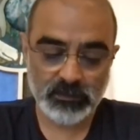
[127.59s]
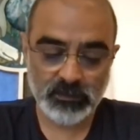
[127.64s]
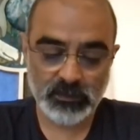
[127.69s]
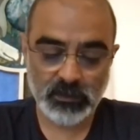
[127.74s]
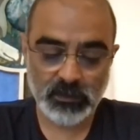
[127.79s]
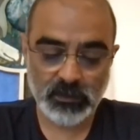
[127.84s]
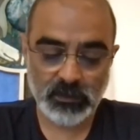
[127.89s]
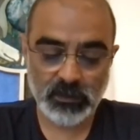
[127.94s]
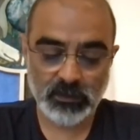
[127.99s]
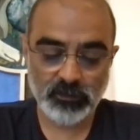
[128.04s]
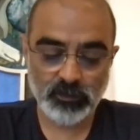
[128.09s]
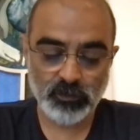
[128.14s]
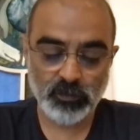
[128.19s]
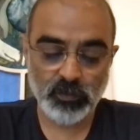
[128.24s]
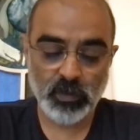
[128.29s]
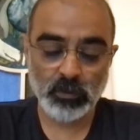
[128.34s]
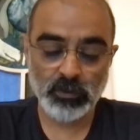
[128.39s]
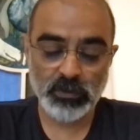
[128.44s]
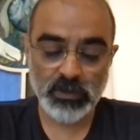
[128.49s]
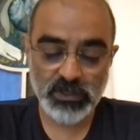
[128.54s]
Uh,
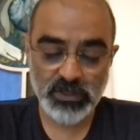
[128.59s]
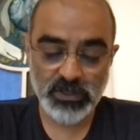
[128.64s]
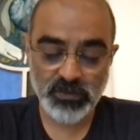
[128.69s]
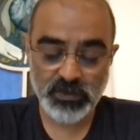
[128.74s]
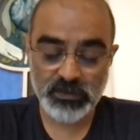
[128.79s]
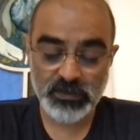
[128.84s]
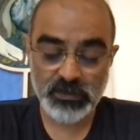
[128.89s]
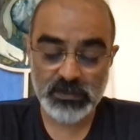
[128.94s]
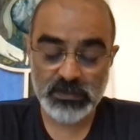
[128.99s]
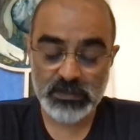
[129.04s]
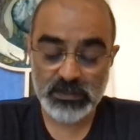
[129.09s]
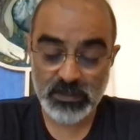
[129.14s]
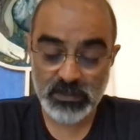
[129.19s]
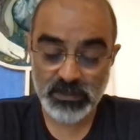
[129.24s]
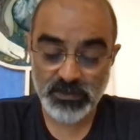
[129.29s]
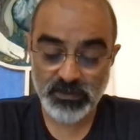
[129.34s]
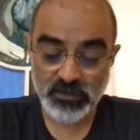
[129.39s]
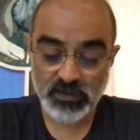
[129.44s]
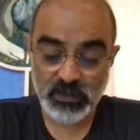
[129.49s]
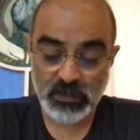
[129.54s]
throughout history, this
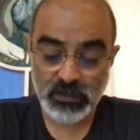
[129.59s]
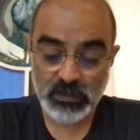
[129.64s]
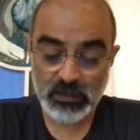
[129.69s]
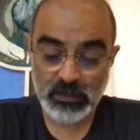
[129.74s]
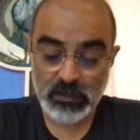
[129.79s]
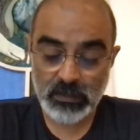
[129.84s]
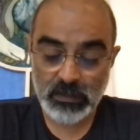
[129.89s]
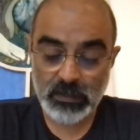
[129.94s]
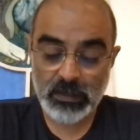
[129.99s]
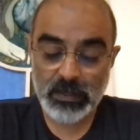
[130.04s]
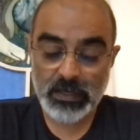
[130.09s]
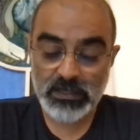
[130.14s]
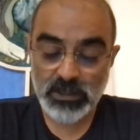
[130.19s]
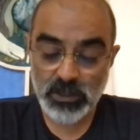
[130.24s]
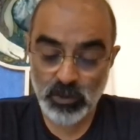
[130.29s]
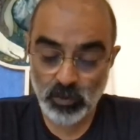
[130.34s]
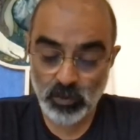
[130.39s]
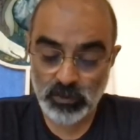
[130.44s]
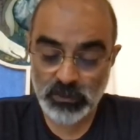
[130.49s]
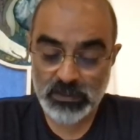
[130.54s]
industry has
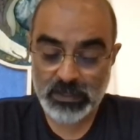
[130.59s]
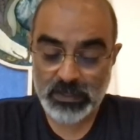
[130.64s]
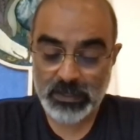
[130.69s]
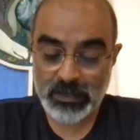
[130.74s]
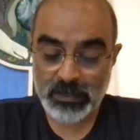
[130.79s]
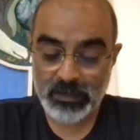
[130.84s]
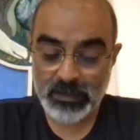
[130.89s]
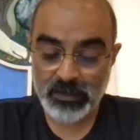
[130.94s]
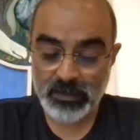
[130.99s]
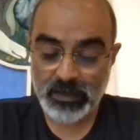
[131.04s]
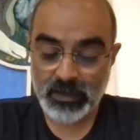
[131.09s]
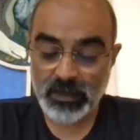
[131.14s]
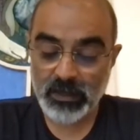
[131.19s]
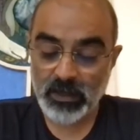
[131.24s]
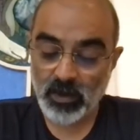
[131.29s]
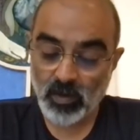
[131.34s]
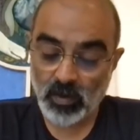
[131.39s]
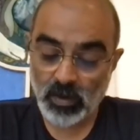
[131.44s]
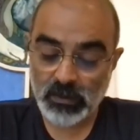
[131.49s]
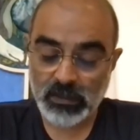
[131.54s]
looked ahead and
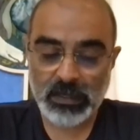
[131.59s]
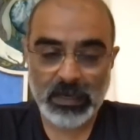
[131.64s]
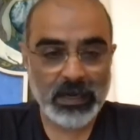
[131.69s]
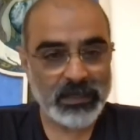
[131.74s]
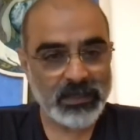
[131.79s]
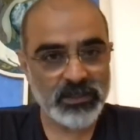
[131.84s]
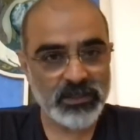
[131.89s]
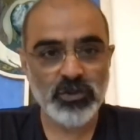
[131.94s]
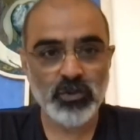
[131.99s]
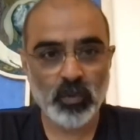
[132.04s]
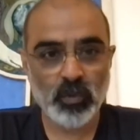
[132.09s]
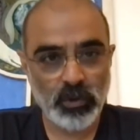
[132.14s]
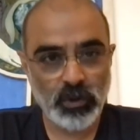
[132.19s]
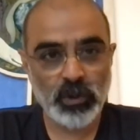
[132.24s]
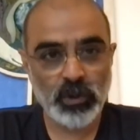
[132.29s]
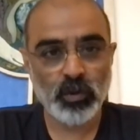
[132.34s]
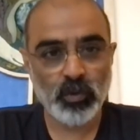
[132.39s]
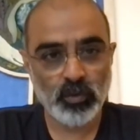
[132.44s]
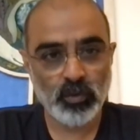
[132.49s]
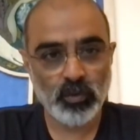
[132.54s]
not at its own
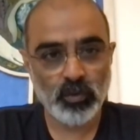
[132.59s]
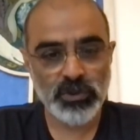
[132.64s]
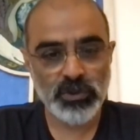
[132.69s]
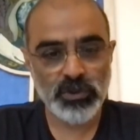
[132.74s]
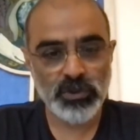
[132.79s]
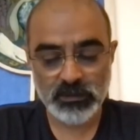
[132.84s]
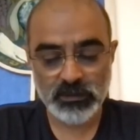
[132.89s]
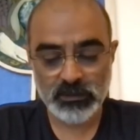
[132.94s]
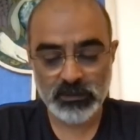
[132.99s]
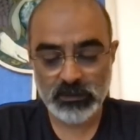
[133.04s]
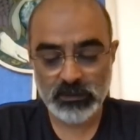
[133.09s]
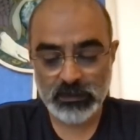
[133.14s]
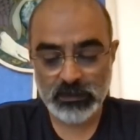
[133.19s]
toes.